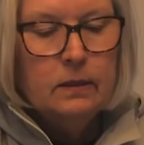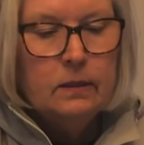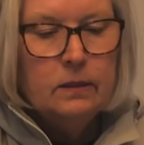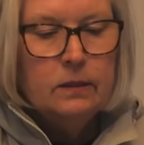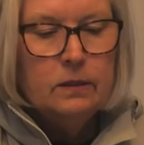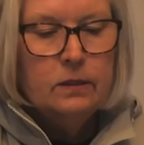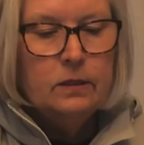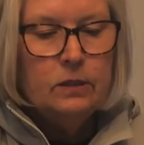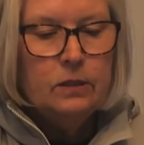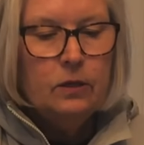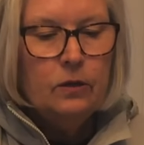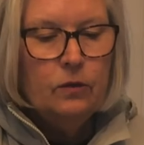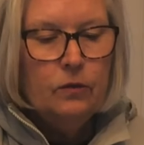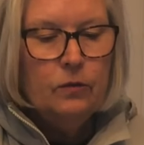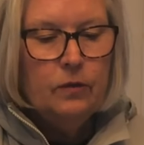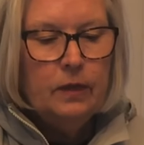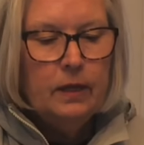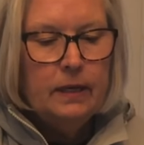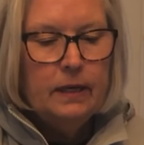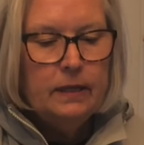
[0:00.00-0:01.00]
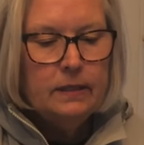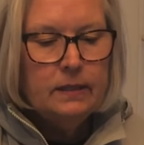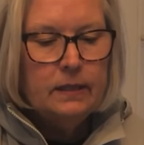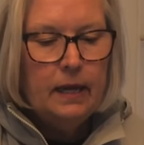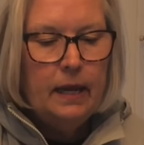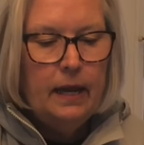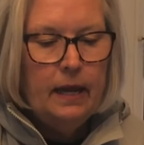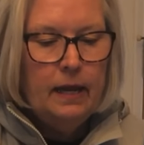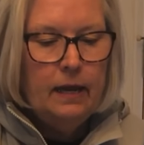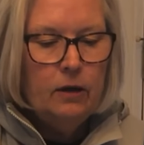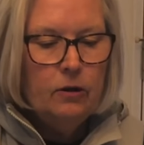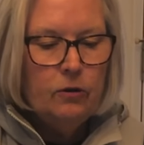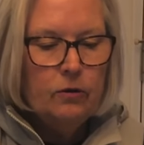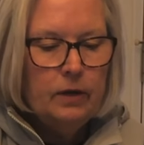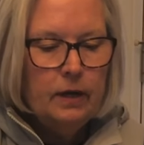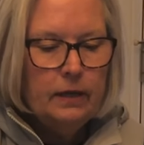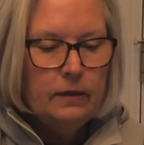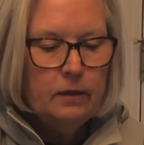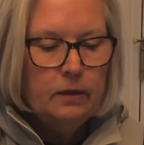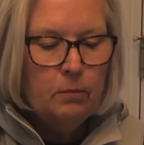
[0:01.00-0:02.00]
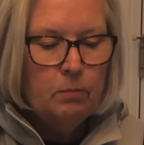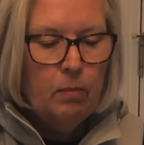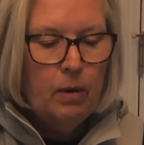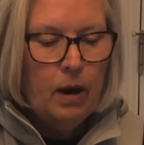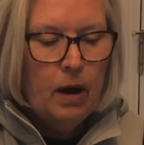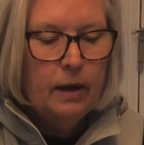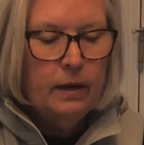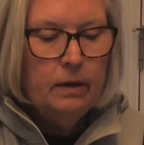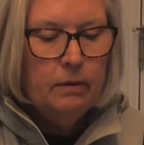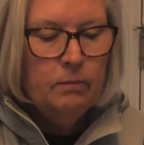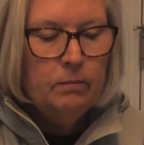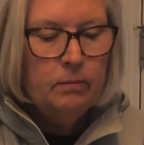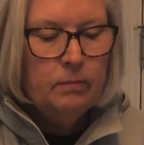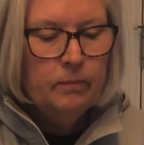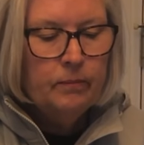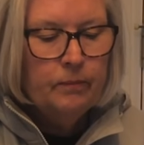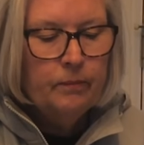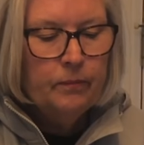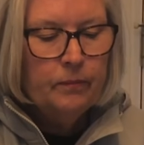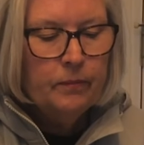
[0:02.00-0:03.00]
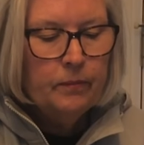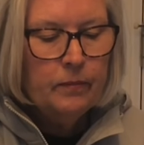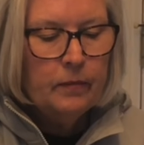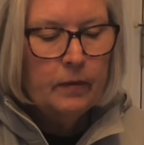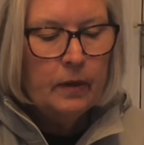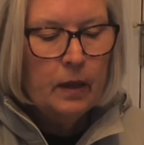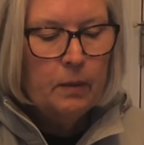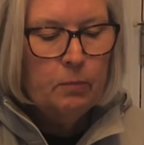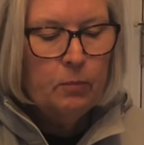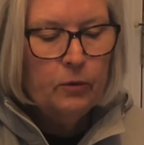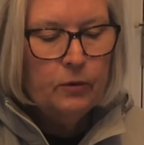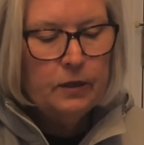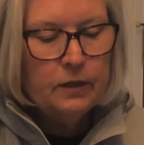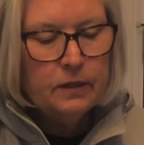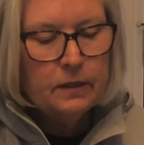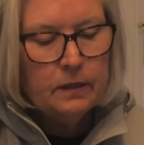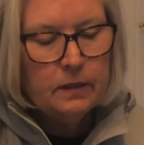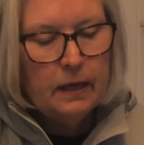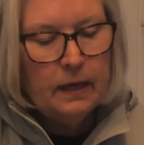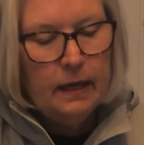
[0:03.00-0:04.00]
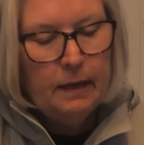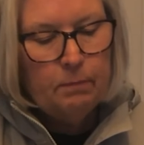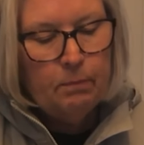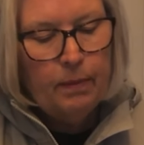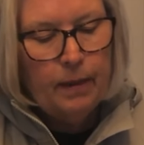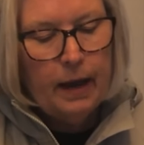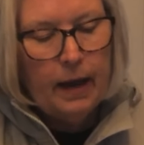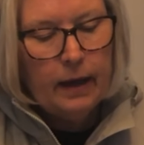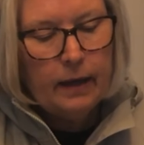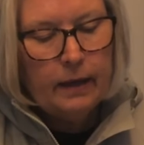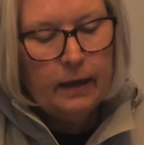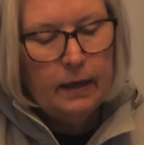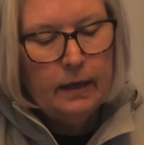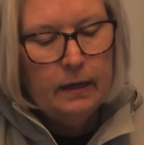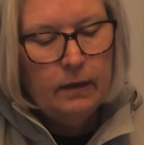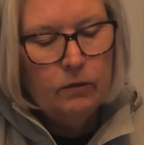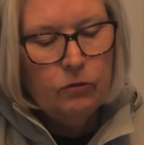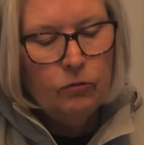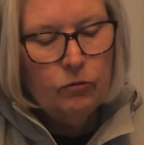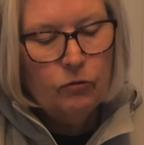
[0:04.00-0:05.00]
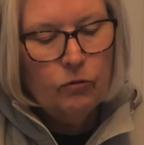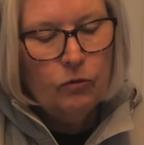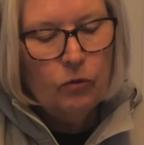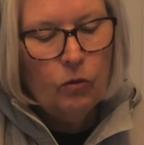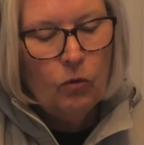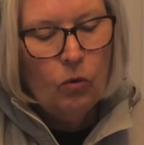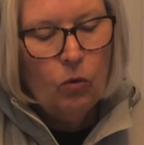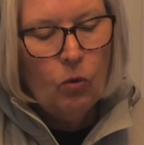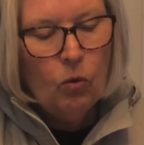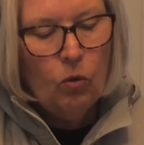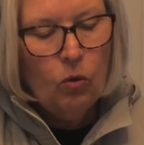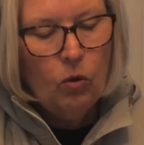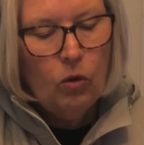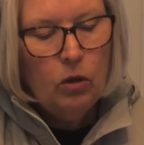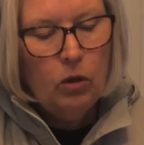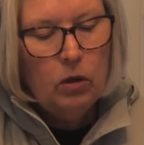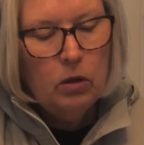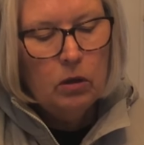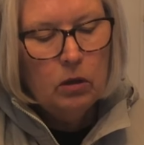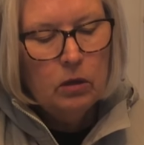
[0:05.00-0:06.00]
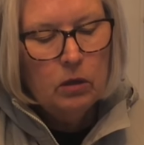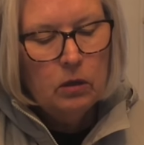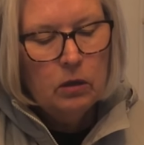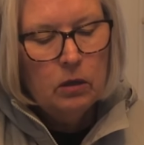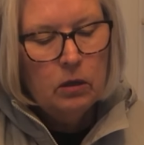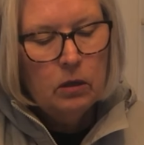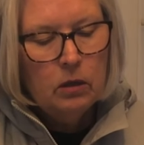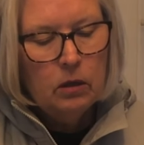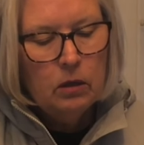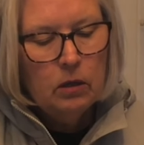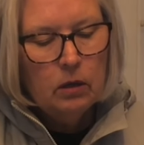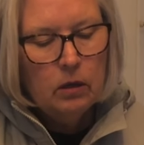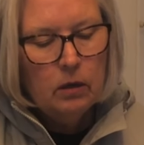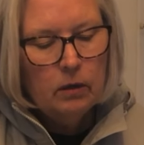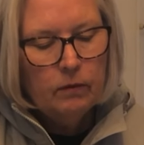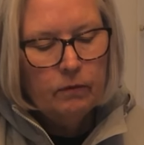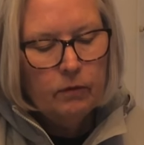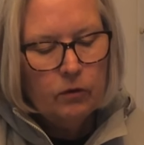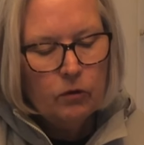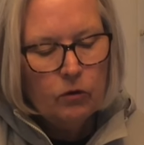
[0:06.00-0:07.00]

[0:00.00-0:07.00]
so that it's anchored at the bottom. I put this back in through the hole of the